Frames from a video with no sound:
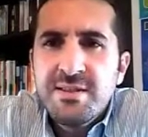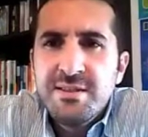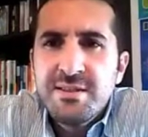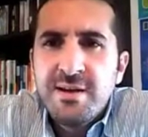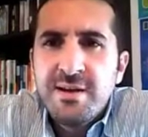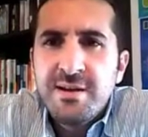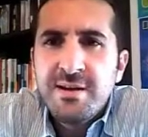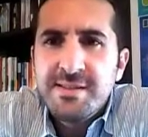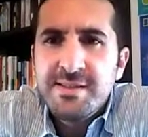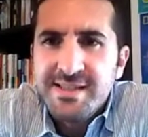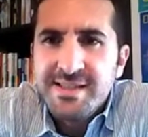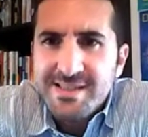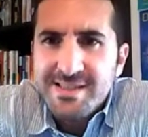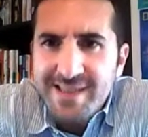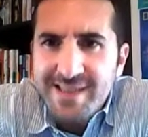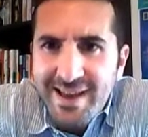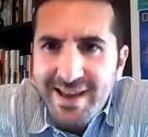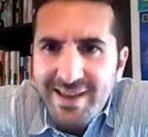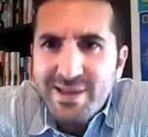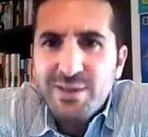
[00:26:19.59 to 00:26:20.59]
task is
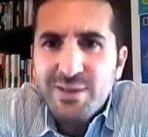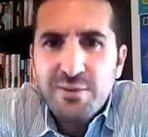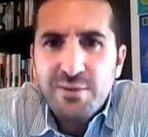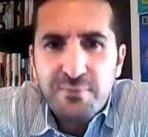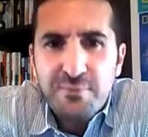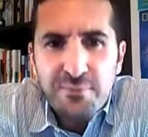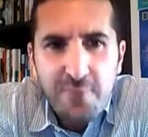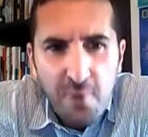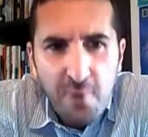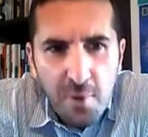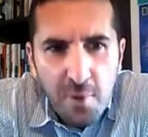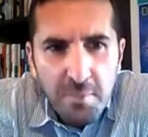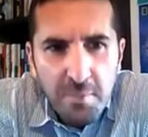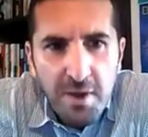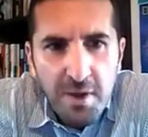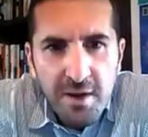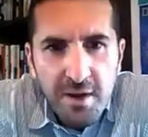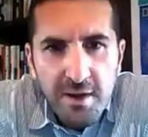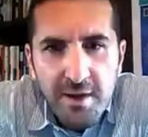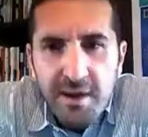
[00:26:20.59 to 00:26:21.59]
taken from.